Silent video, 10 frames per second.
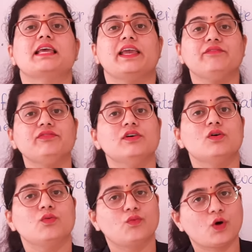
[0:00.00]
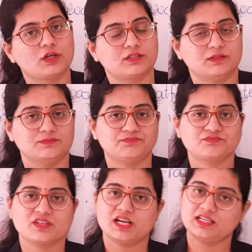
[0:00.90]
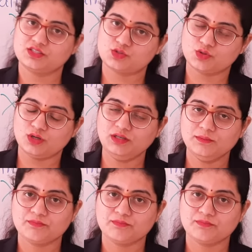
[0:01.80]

save water. Understood?